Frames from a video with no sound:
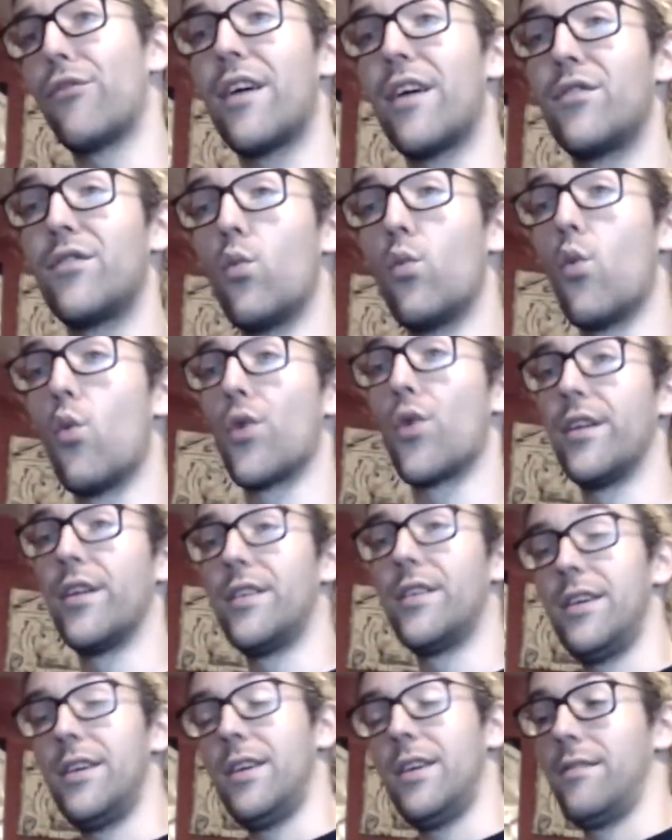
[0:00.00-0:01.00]
the
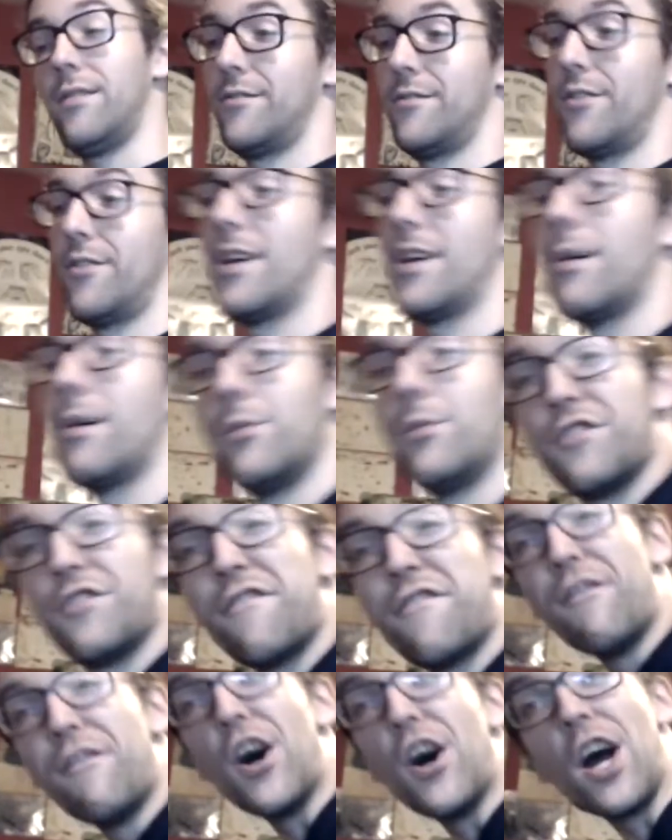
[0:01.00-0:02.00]
warranty. So now I'm just
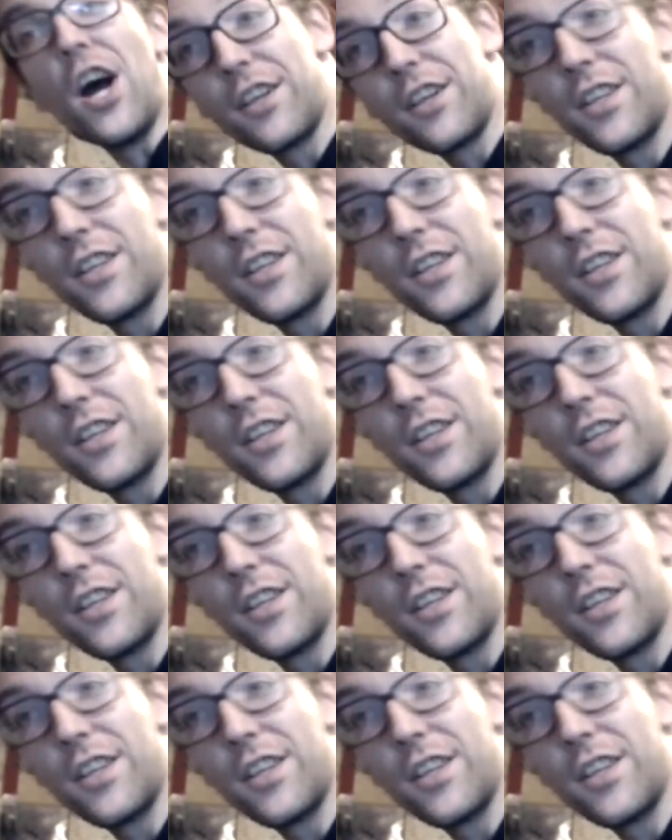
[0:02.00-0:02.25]
fucked.